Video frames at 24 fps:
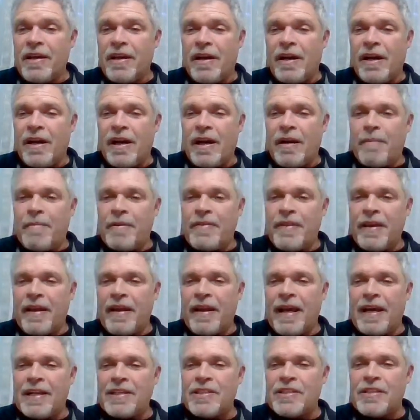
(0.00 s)
But
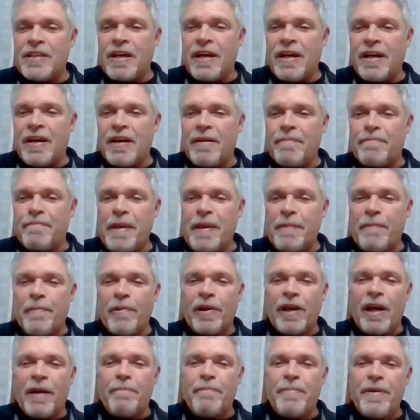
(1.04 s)
then as
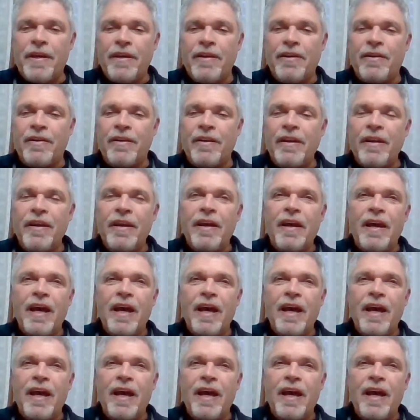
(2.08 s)
people got bigger,